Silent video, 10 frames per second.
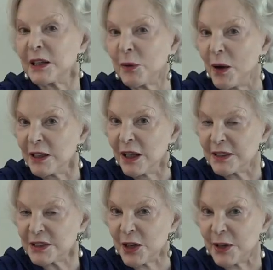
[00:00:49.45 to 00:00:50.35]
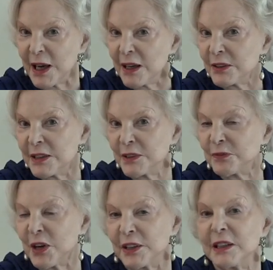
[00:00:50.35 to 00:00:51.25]
and he quite likes going out in the
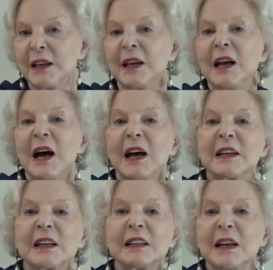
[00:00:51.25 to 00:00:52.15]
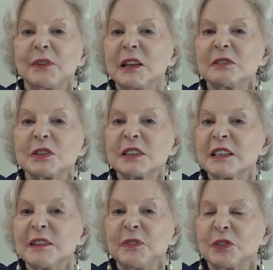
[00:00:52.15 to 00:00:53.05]
front, and he can have a little
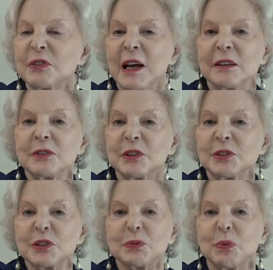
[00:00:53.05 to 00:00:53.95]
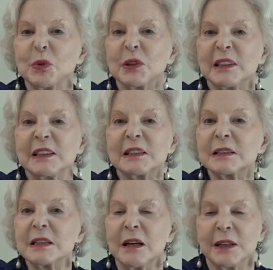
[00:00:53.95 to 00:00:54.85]
sniff around and just walk a little
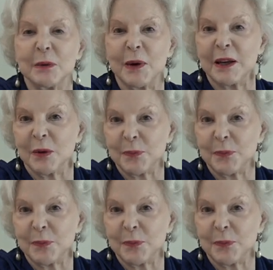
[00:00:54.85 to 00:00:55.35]
tiny way